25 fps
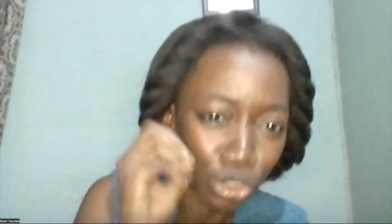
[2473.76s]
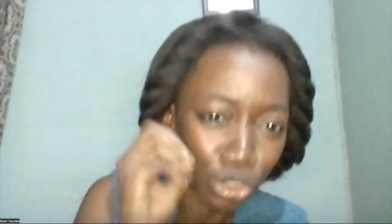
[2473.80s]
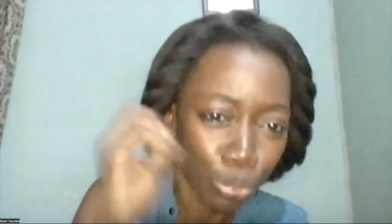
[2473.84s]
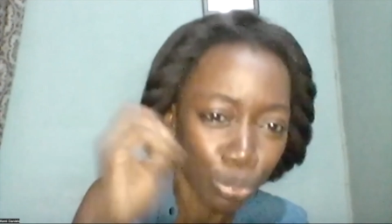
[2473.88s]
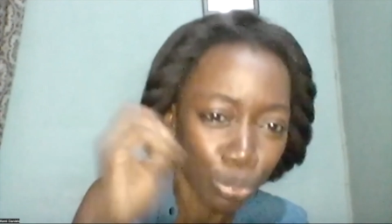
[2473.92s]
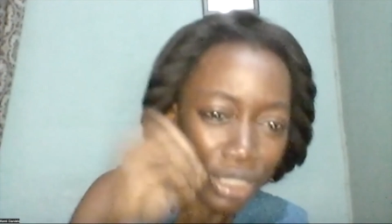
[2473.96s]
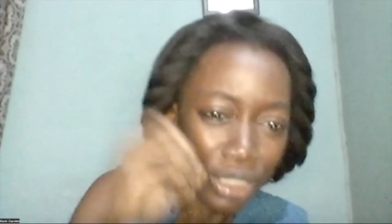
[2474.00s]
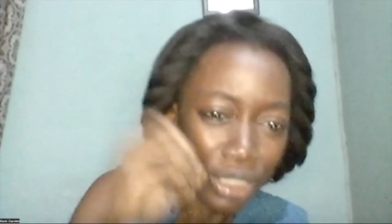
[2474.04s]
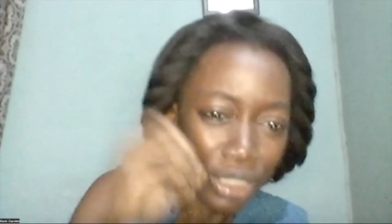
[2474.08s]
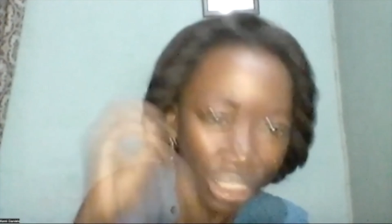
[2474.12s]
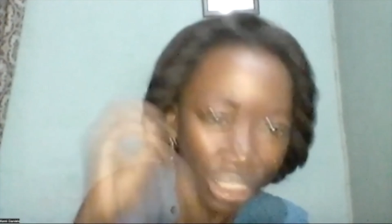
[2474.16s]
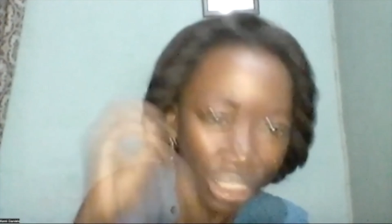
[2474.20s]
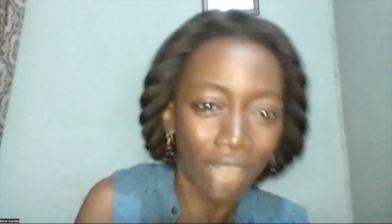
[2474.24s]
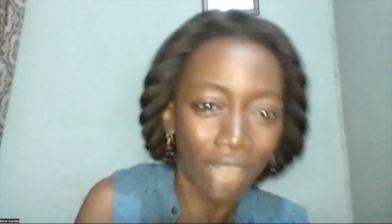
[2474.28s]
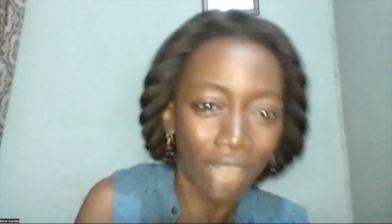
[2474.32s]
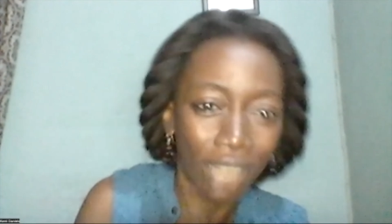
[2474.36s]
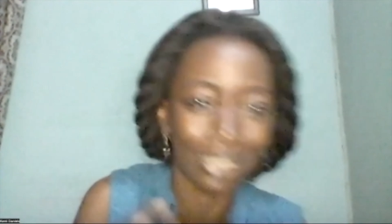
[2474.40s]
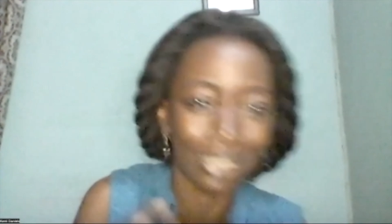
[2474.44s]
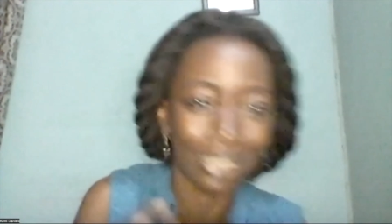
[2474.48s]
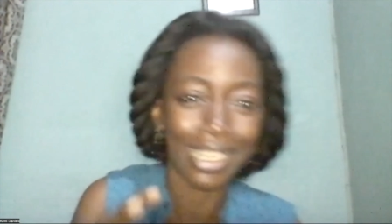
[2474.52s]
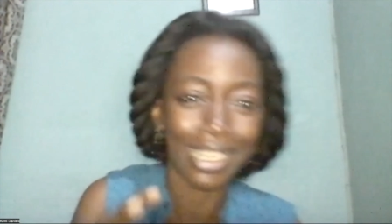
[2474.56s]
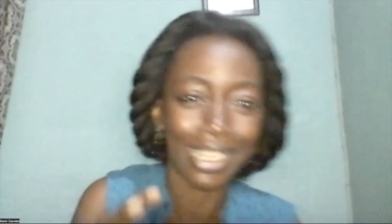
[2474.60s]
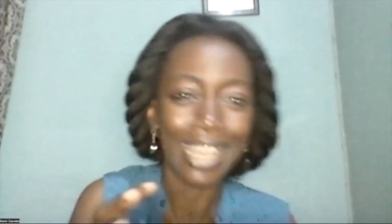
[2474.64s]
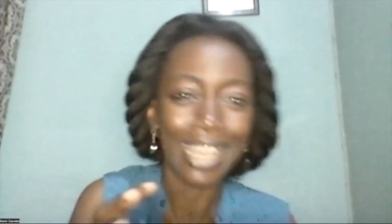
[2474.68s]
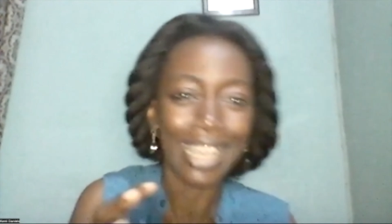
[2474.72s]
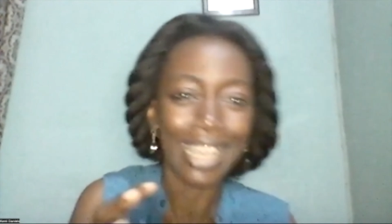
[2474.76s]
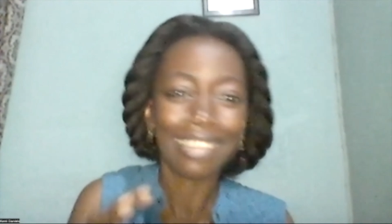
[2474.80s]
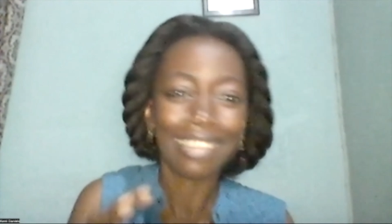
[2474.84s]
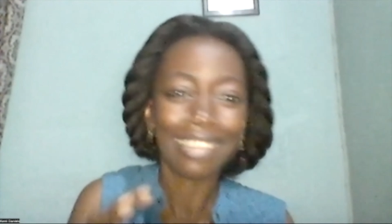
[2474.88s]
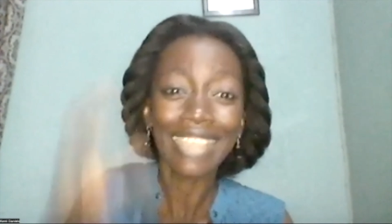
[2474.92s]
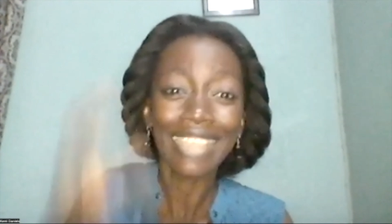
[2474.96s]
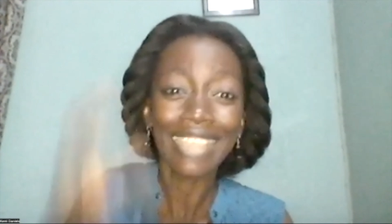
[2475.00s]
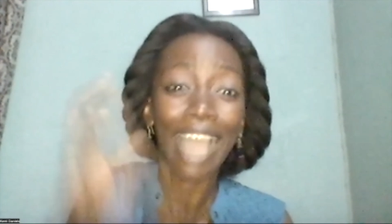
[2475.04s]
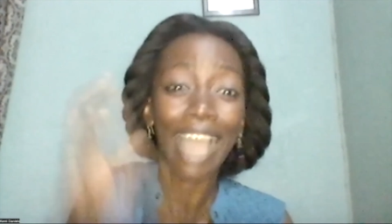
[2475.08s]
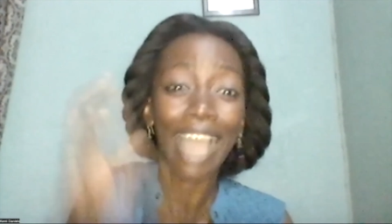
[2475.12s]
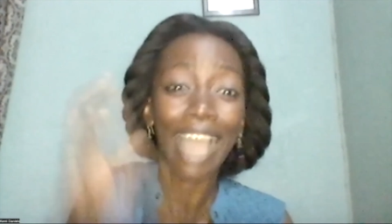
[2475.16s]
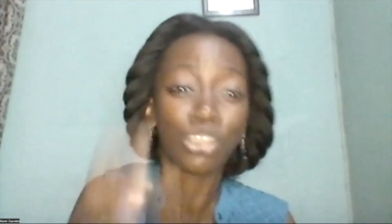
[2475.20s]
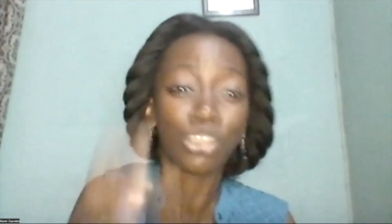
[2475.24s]
to be done
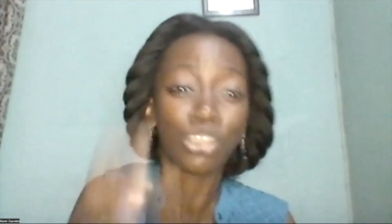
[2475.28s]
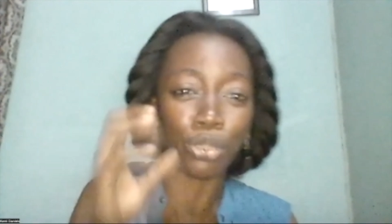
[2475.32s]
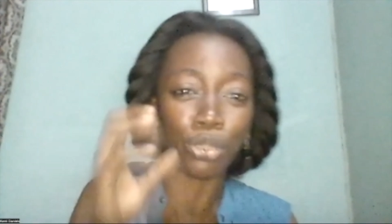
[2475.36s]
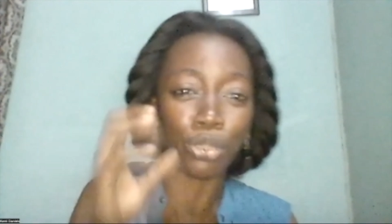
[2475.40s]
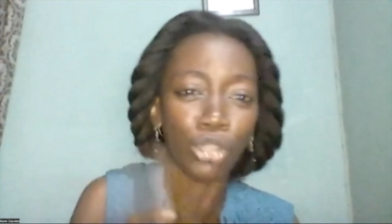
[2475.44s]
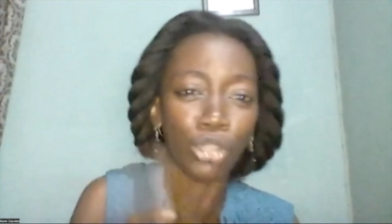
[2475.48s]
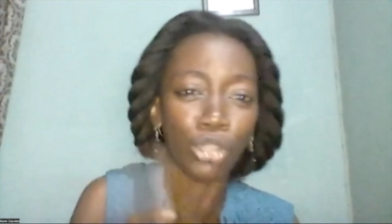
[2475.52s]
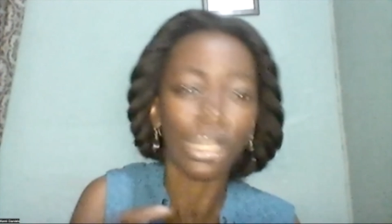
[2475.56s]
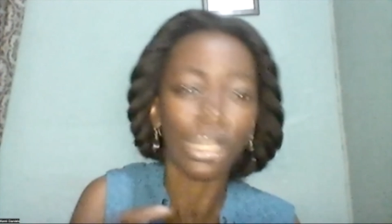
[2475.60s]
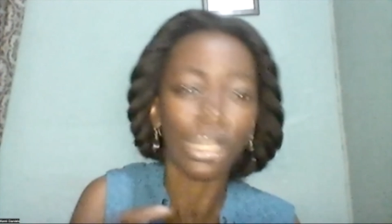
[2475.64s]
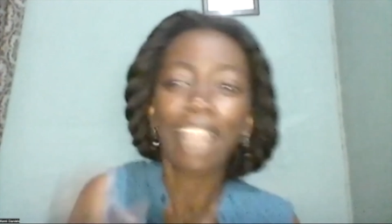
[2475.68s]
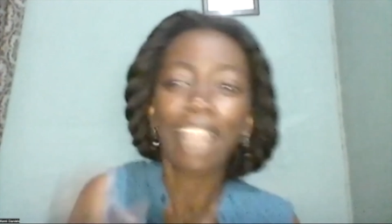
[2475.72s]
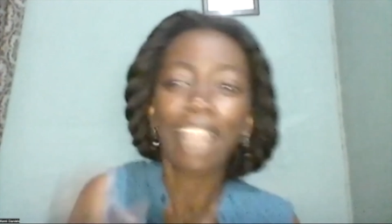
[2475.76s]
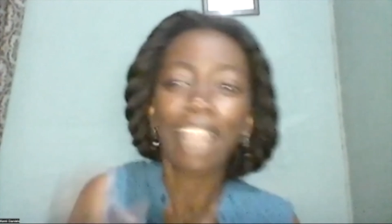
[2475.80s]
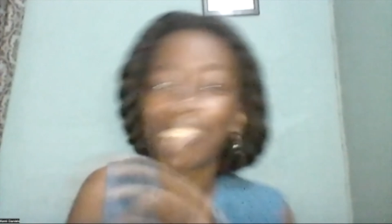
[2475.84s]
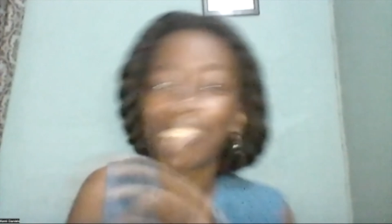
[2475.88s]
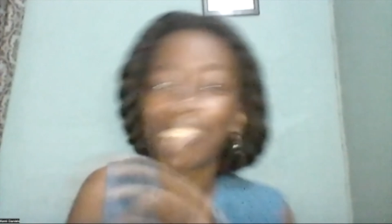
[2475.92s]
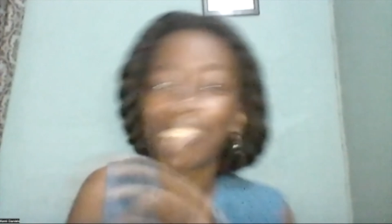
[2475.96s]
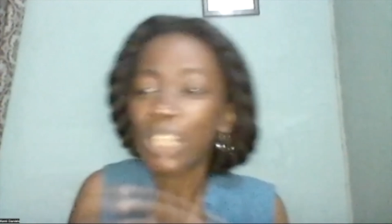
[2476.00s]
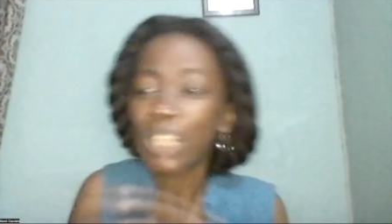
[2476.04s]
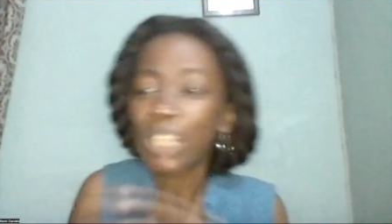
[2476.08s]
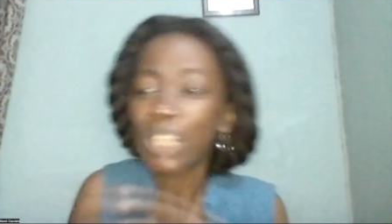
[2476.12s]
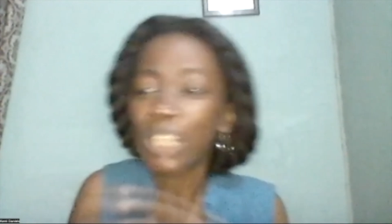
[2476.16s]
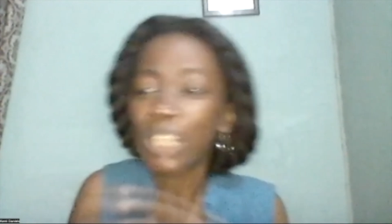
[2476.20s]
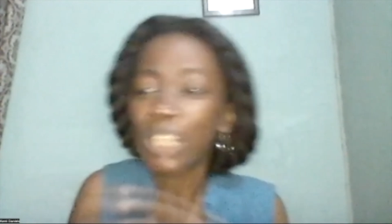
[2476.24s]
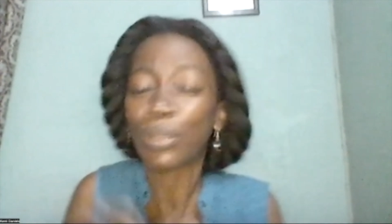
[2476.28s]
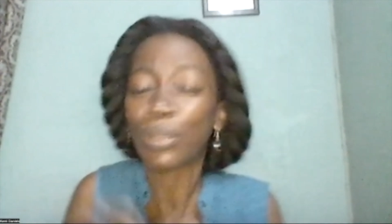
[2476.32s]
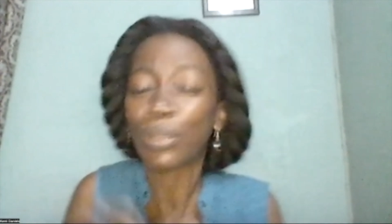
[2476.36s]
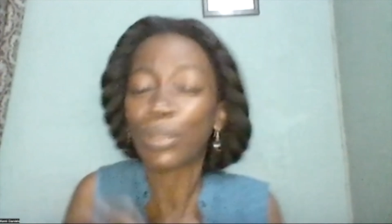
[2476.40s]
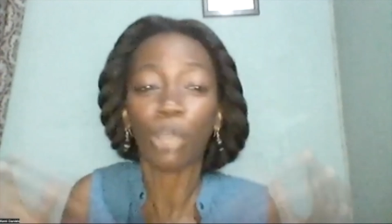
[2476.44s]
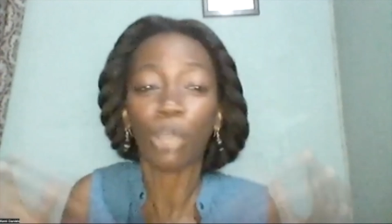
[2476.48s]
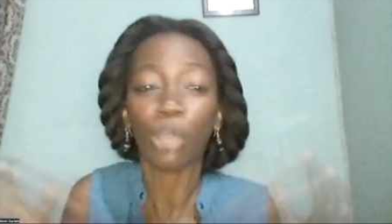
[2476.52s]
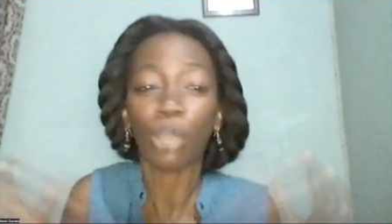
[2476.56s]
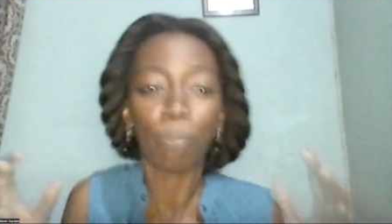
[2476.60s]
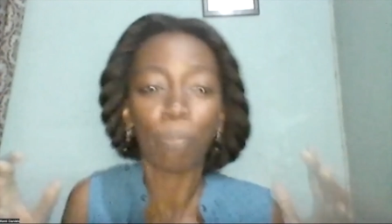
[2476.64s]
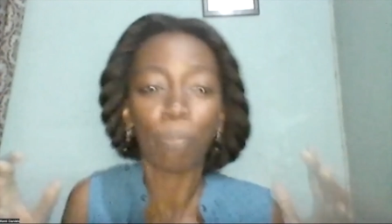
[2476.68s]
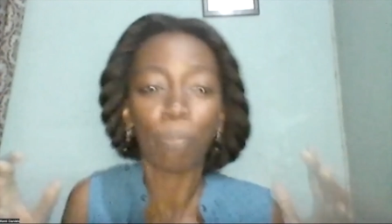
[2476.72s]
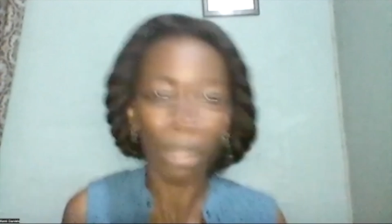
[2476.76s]
this had to be done things were
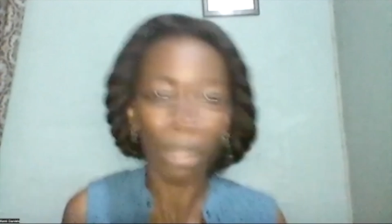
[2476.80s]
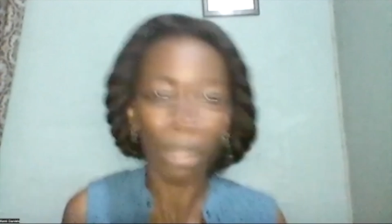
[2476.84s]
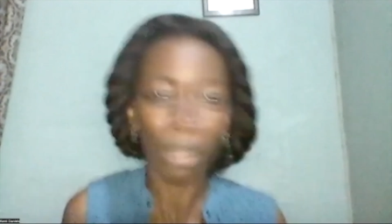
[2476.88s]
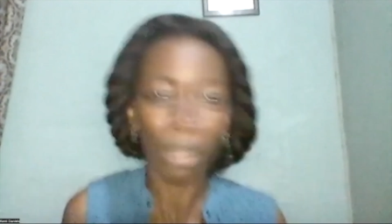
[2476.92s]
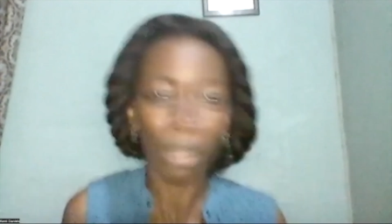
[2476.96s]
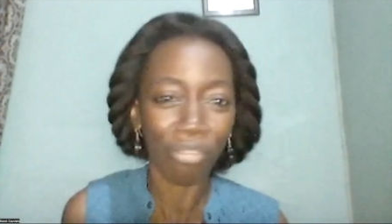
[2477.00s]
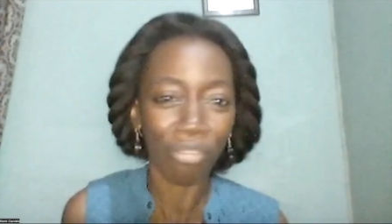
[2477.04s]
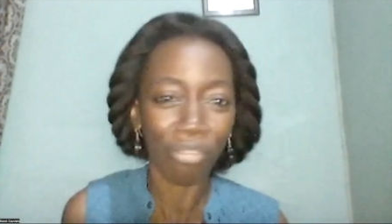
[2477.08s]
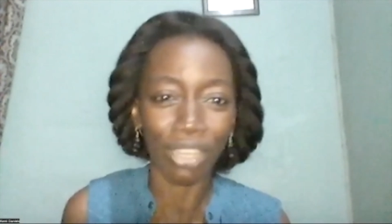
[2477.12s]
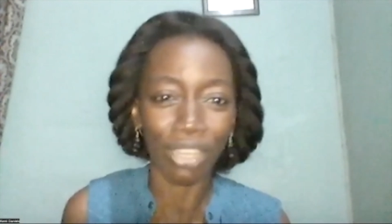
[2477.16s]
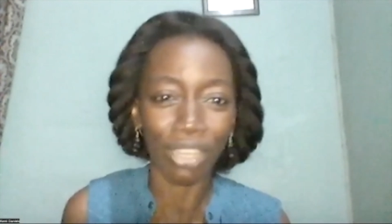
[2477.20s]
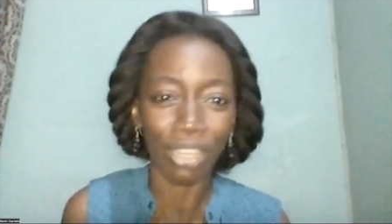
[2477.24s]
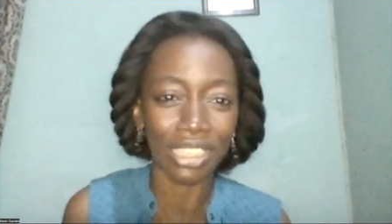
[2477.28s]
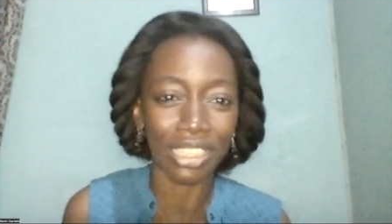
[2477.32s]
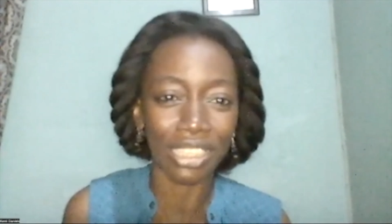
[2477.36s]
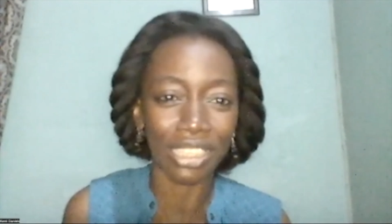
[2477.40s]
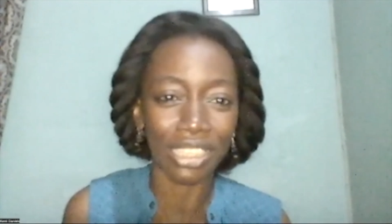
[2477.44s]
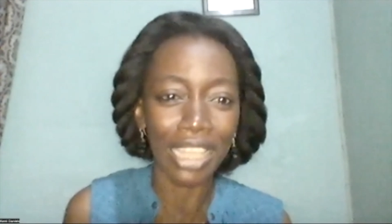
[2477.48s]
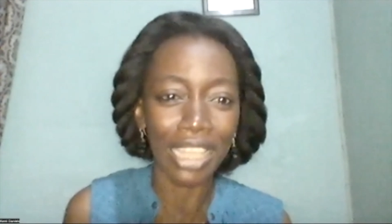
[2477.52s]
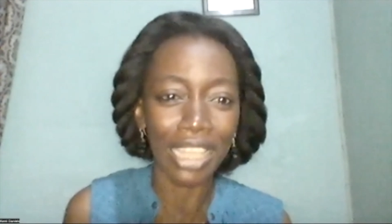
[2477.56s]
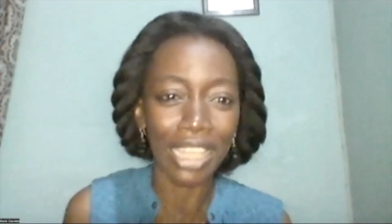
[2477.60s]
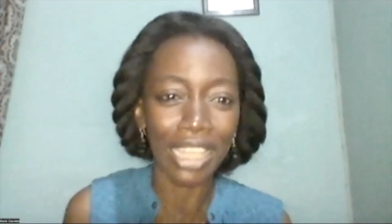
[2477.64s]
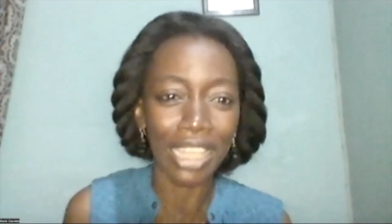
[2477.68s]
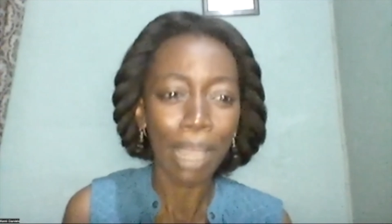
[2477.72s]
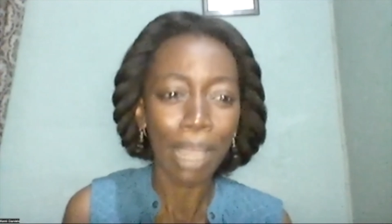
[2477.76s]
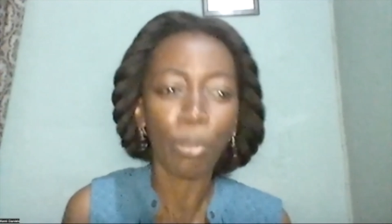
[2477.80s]
not perfect,